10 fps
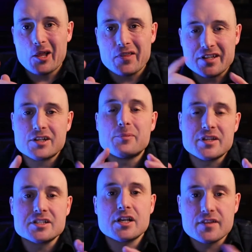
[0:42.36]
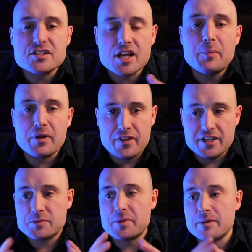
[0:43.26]
There's a couple of
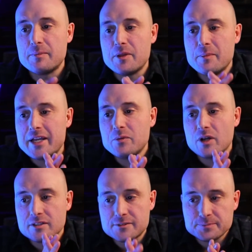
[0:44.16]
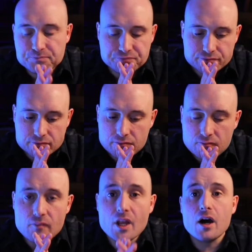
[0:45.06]
things, but the main ones
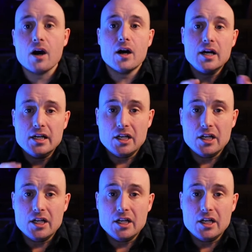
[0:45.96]
are